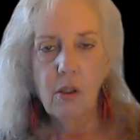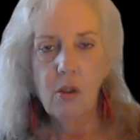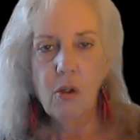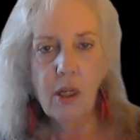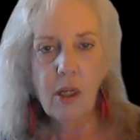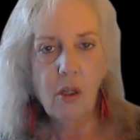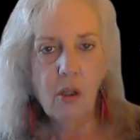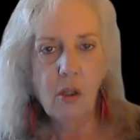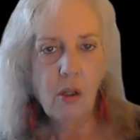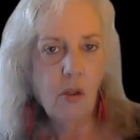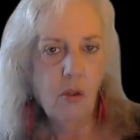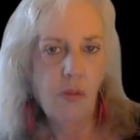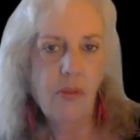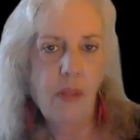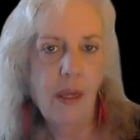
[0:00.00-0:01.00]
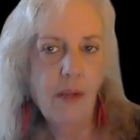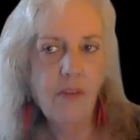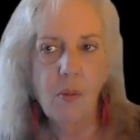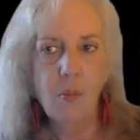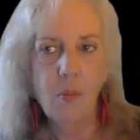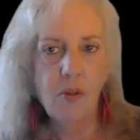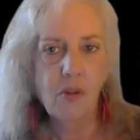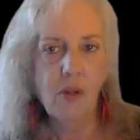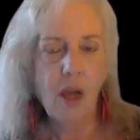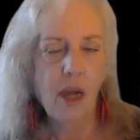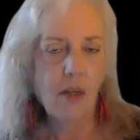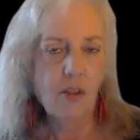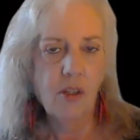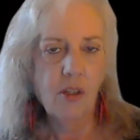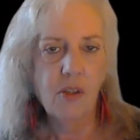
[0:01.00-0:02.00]
you can you think someone's
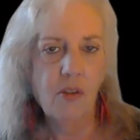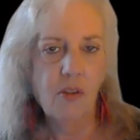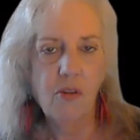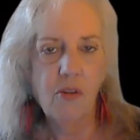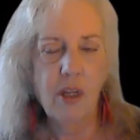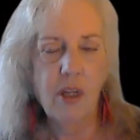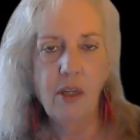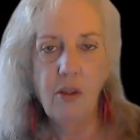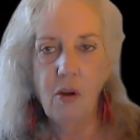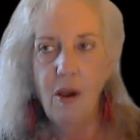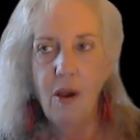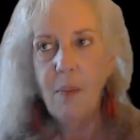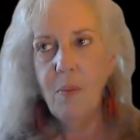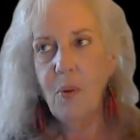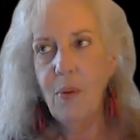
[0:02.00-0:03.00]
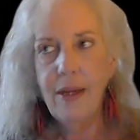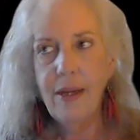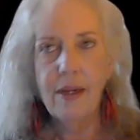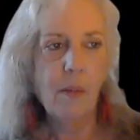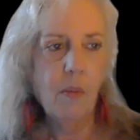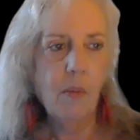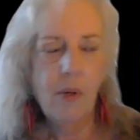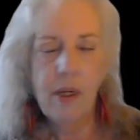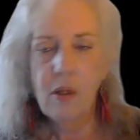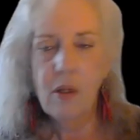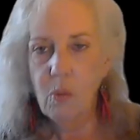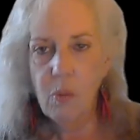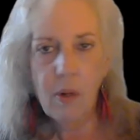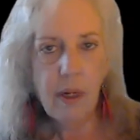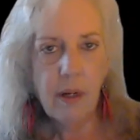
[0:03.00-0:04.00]
conscious because they're telling you i'm awake i'm awake
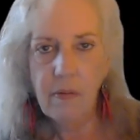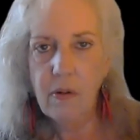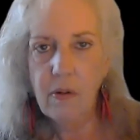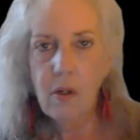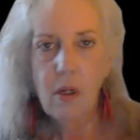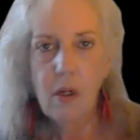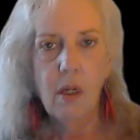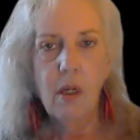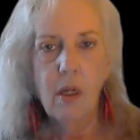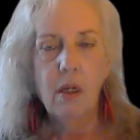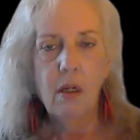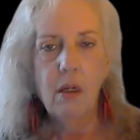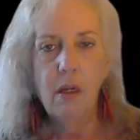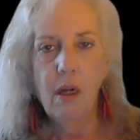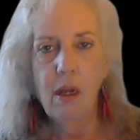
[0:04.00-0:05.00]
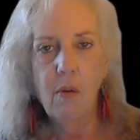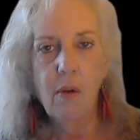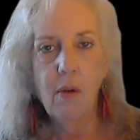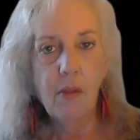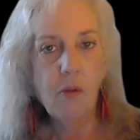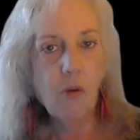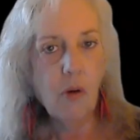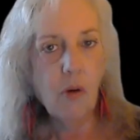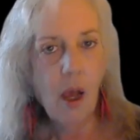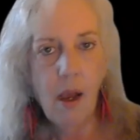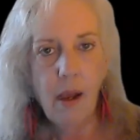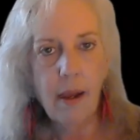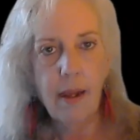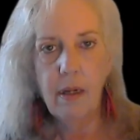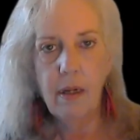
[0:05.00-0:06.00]
or whatever you know and they're
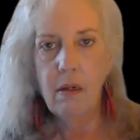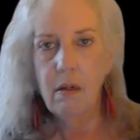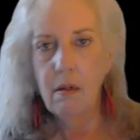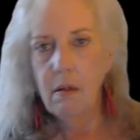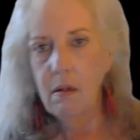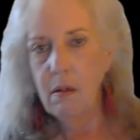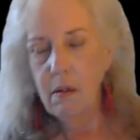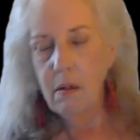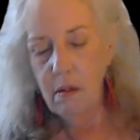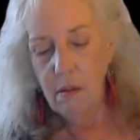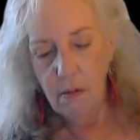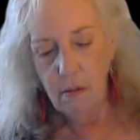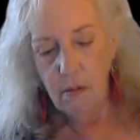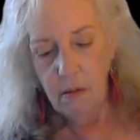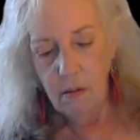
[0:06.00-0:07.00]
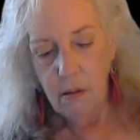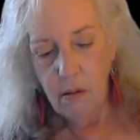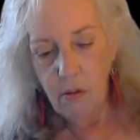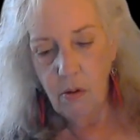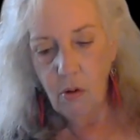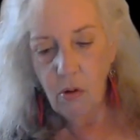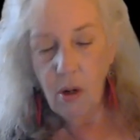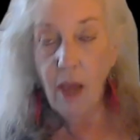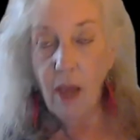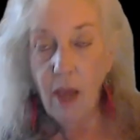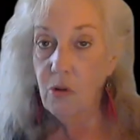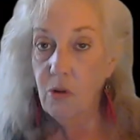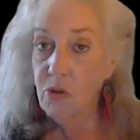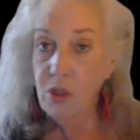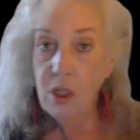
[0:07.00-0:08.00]
not they're not
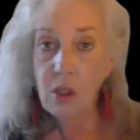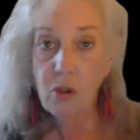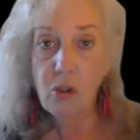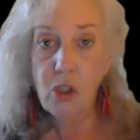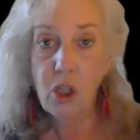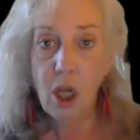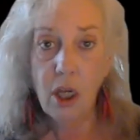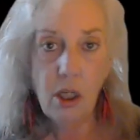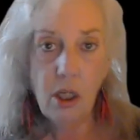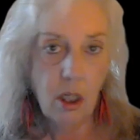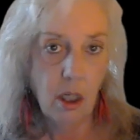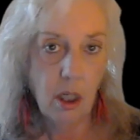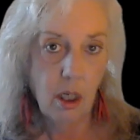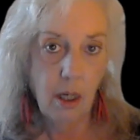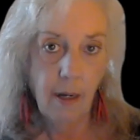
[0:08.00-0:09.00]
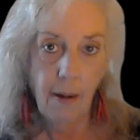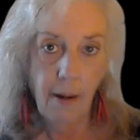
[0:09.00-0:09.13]
they're still judging